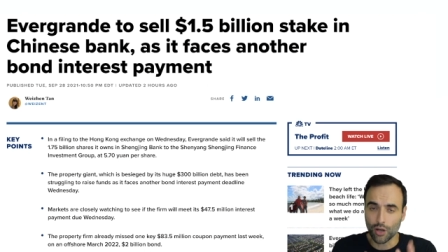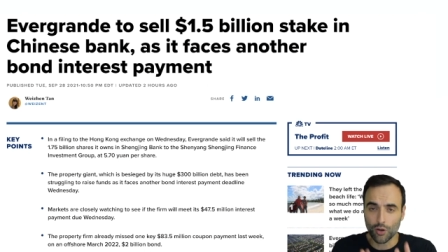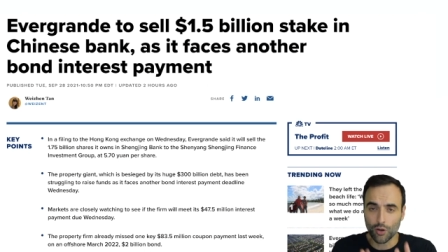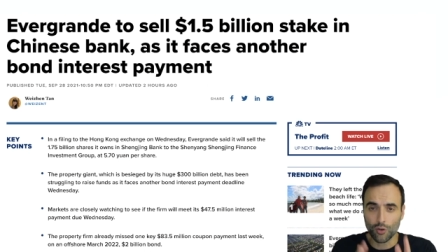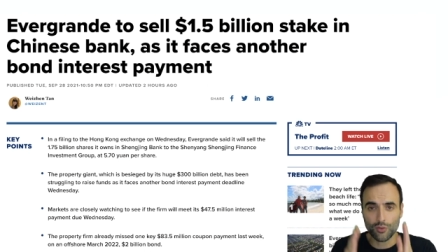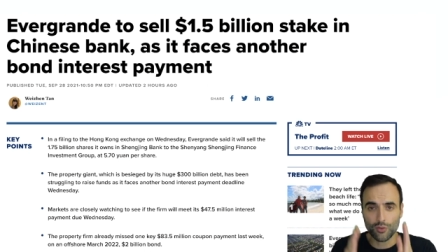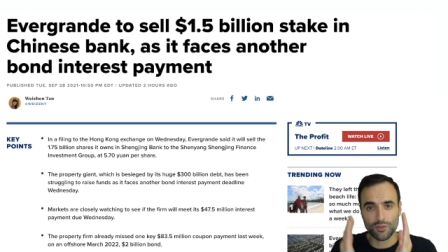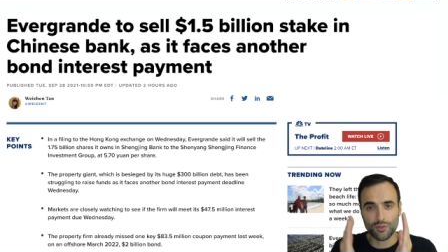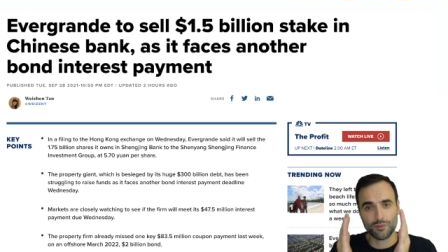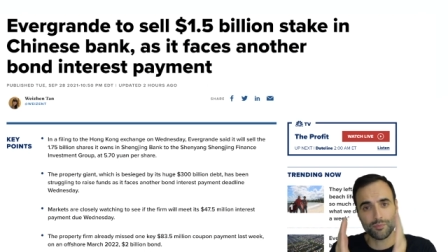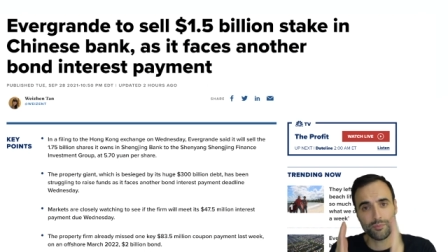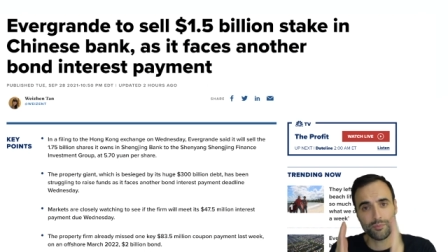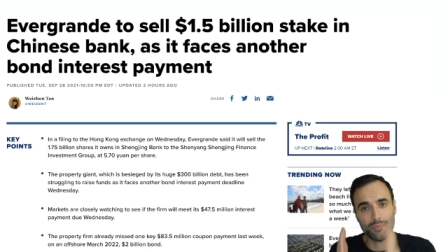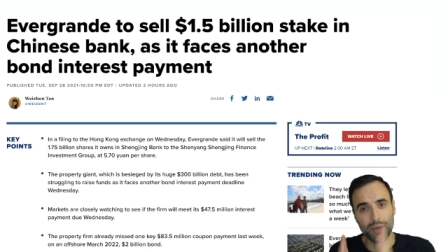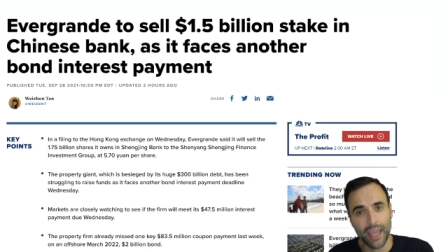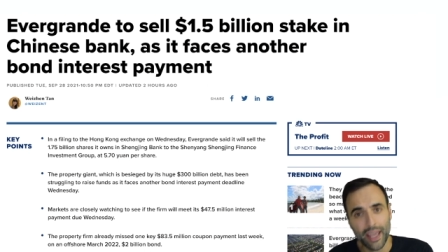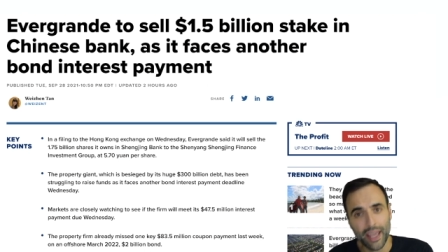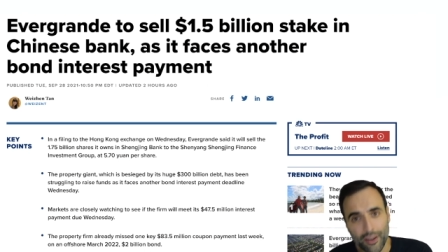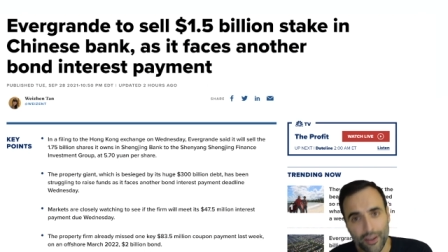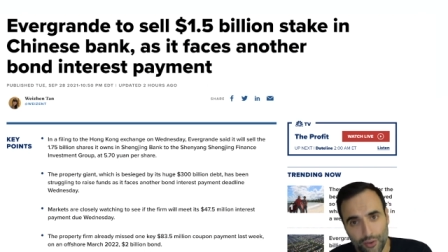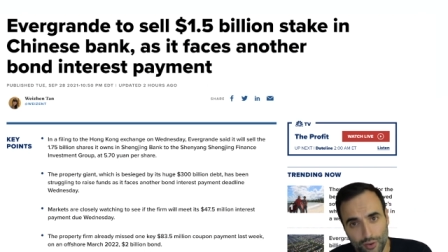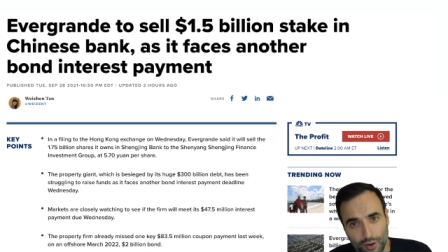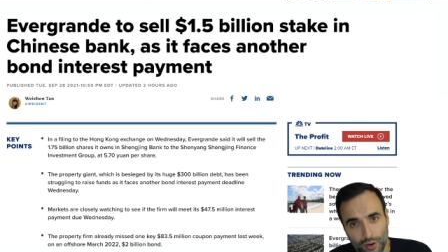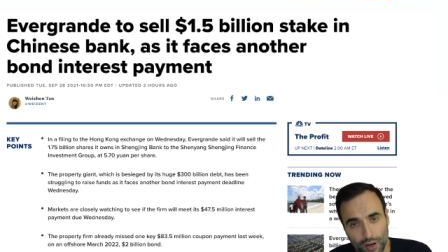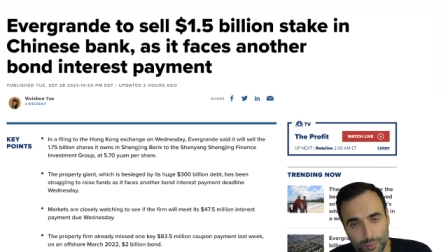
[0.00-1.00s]
goes
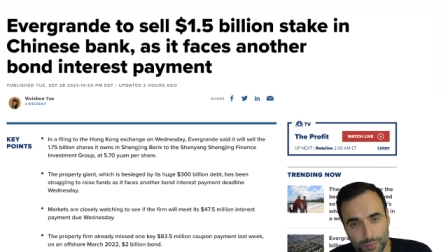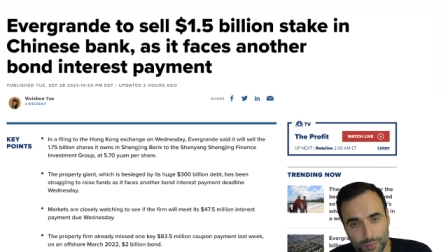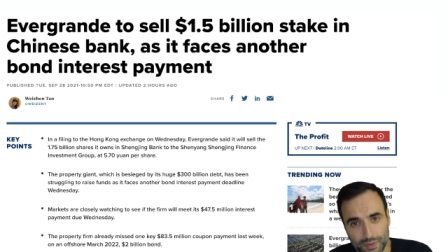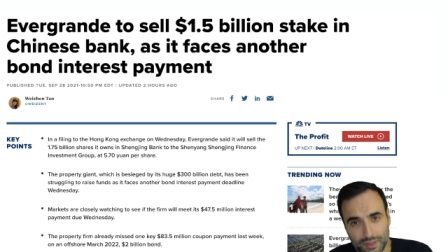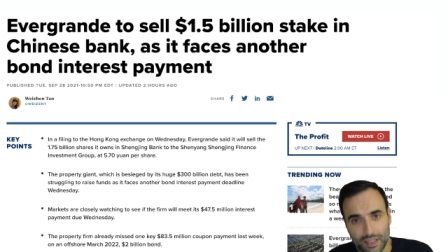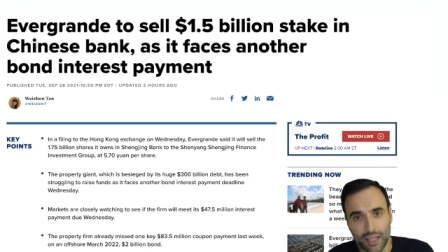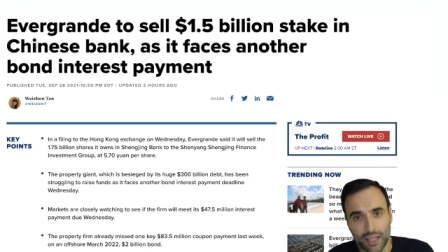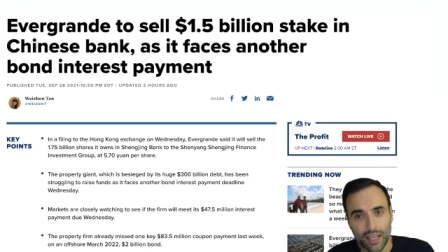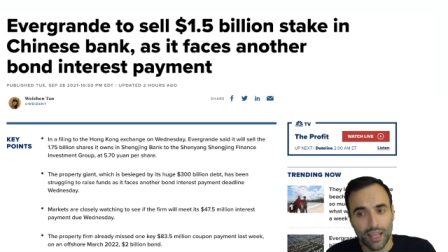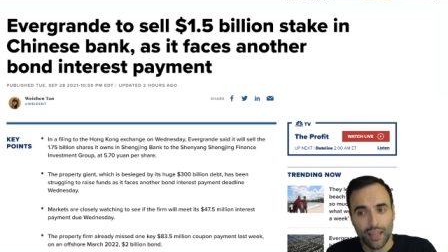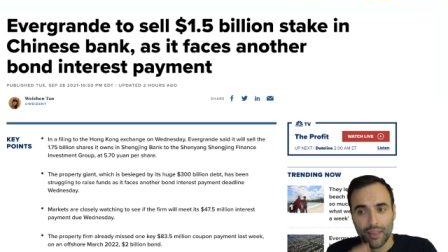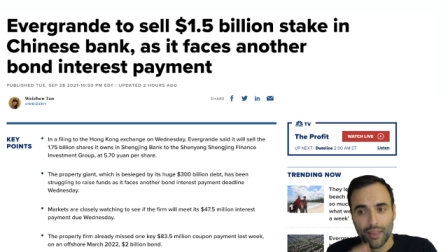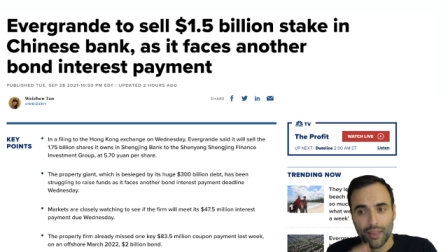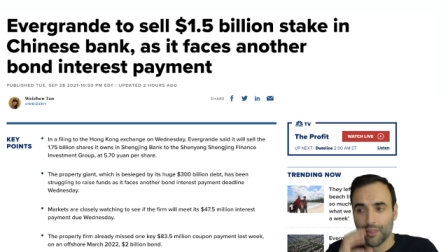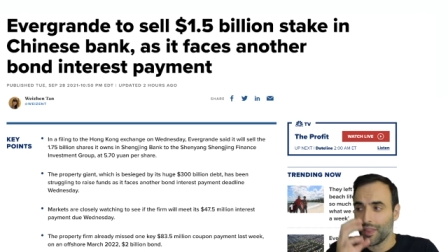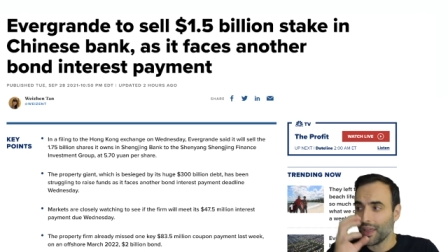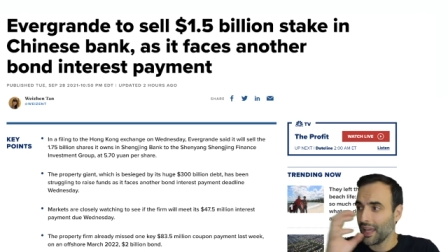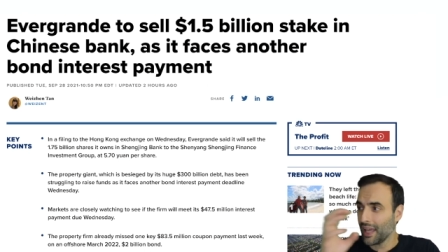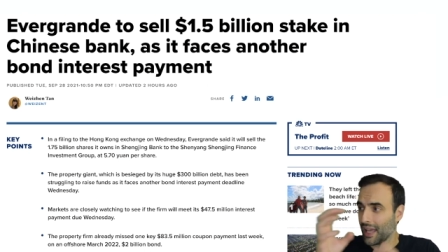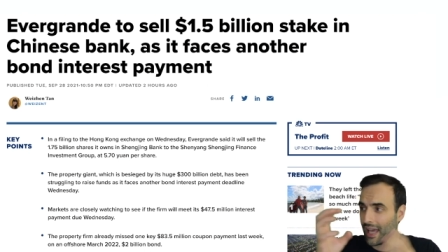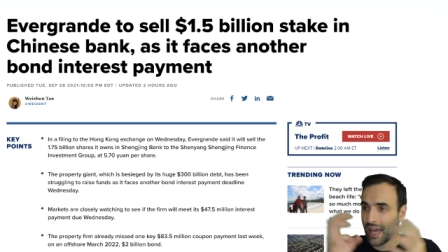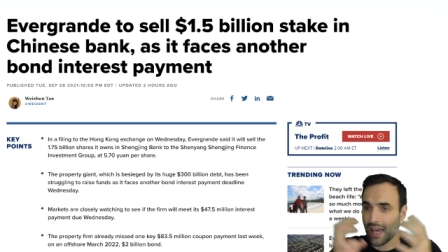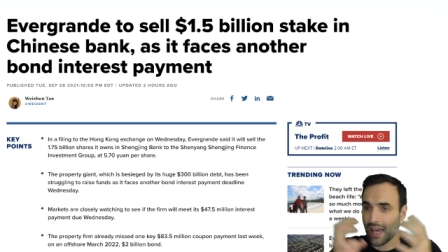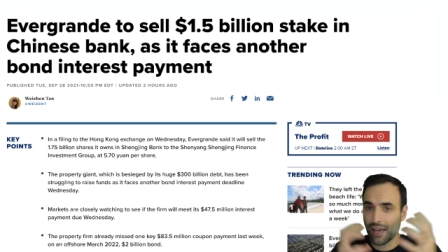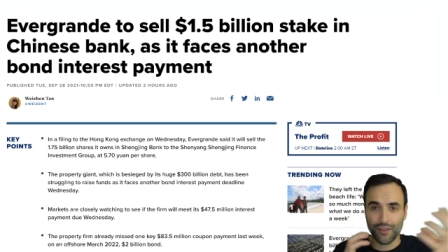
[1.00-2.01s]
bankrupt,
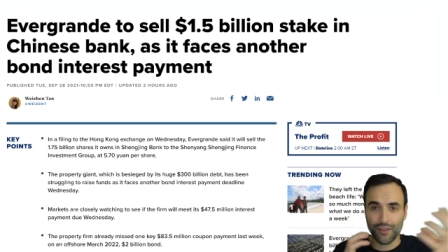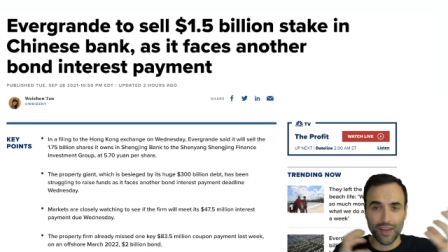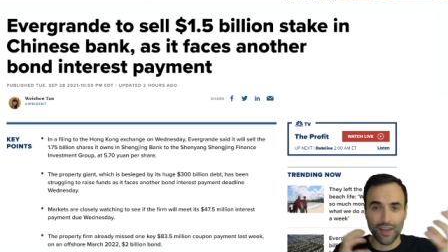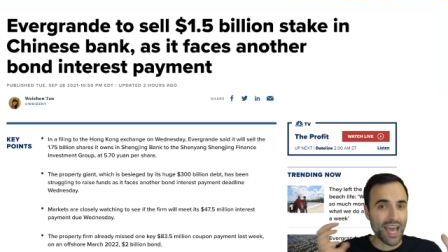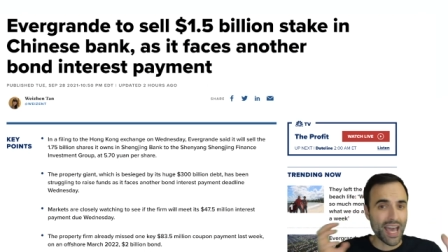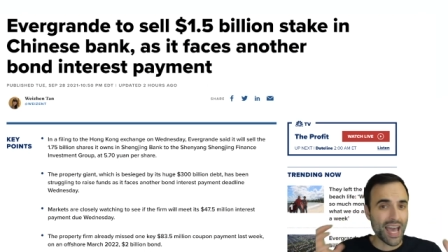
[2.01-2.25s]
they have